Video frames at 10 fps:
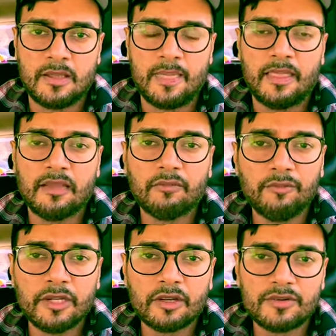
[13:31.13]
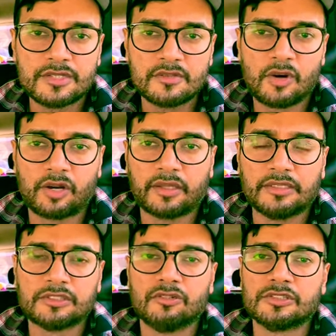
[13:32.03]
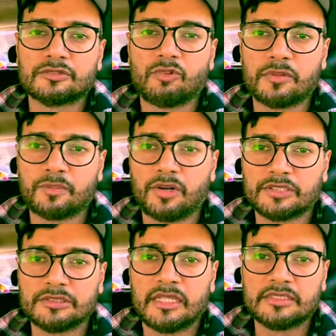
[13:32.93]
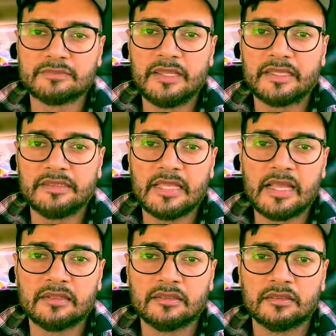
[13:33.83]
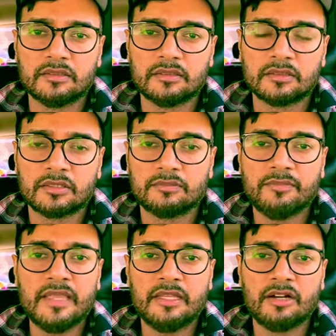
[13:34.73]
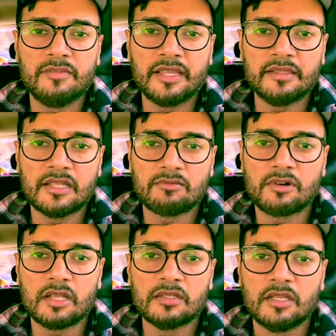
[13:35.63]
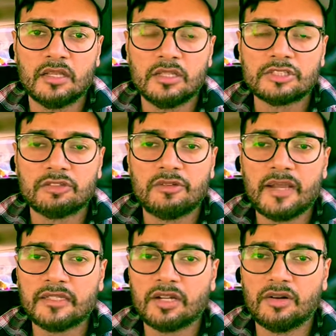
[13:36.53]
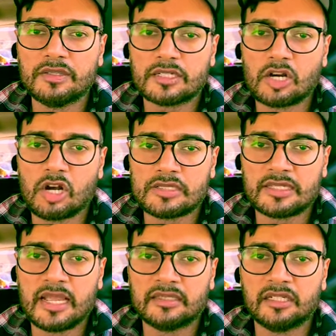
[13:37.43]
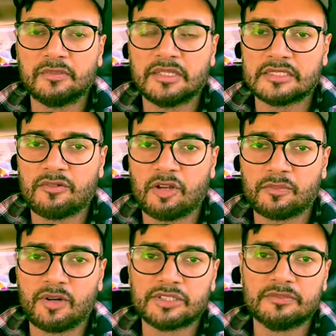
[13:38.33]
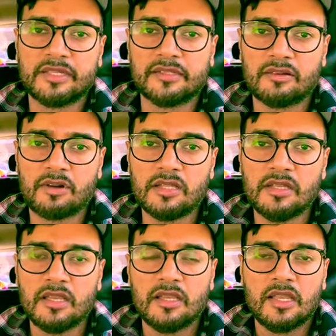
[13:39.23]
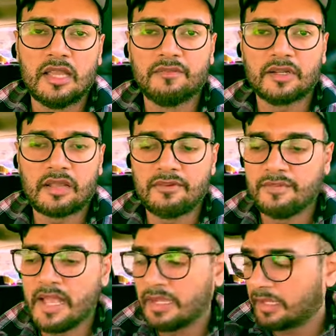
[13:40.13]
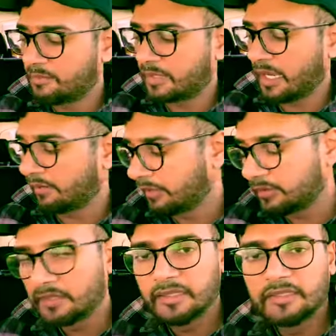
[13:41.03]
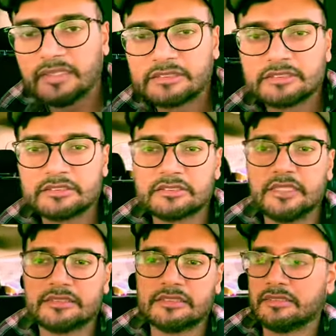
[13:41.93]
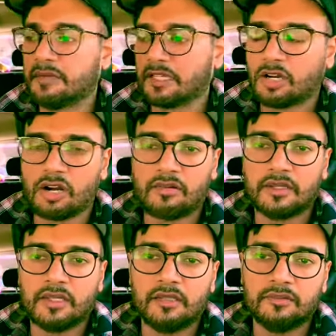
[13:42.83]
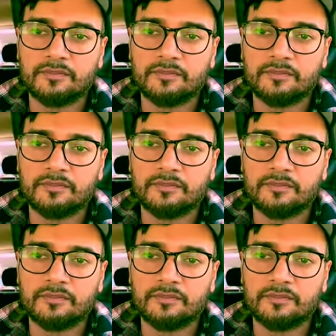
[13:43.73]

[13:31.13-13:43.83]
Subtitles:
And when we're going to the market, it's always one person that is making that run. So we might go in the car together, but it's that one person making that run, and we're coming back. And I'm carrying this is in my car right now.